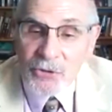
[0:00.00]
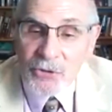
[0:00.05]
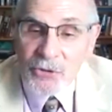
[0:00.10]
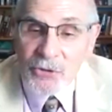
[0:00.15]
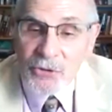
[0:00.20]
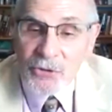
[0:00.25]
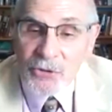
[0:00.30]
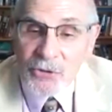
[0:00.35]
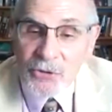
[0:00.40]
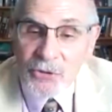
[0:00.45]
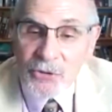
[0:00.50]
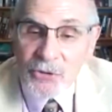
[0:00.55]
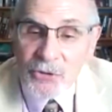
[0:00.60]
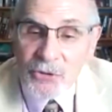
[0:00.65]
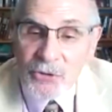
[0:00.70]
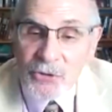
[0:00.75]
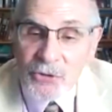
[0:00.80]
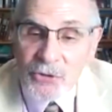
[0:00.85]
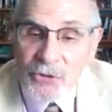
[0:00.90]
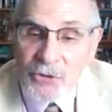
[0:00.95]
So if
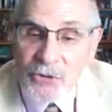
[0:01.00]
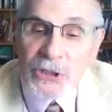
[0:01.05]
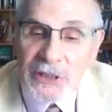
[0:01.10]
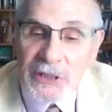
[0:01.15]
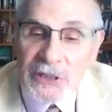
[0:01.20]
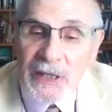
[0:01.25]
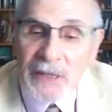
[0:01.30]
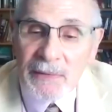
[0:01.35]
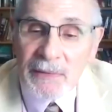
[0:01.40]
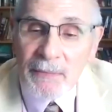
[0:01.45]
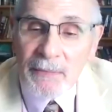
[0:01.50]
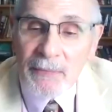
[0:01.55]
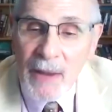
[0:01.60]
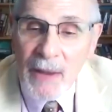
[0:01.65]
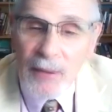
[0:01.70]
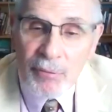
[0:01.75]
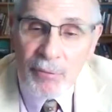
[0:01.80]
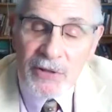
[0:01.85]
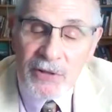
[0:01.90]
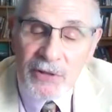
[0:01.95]
Washington and my
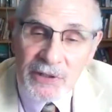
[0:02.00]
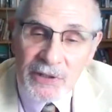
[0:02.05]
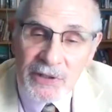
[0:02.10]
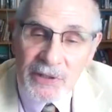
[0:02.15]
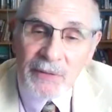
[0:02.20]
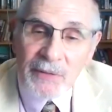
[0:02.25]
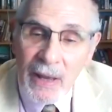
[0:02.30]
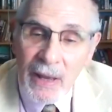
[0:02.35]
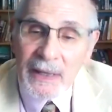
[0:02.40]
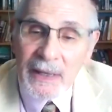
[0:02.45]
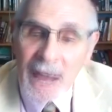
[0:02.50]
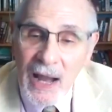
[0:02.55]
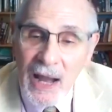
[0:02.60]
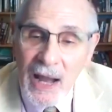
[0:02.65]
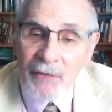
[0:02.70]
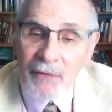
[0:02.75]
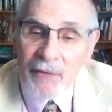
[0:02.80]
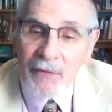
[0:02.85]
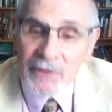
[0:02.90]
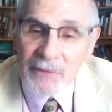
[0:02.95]
president and my
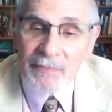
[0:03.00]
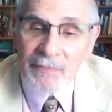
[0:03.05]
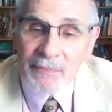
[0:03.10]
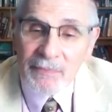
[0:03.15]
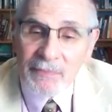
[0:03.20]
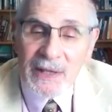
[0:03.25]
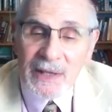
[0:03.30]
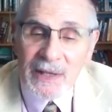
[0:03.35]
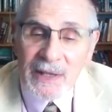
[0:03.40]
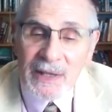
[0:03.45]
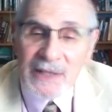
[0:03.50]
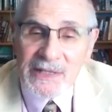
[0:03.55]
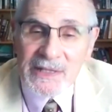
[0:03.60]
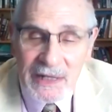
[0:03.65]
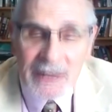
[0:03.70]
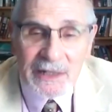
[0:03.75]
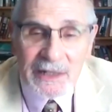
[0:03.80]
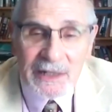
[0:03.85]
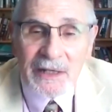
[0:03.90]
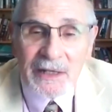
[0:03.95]
Congress and my
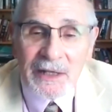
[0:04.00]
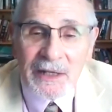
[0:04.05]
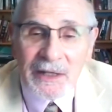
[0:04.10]
Senate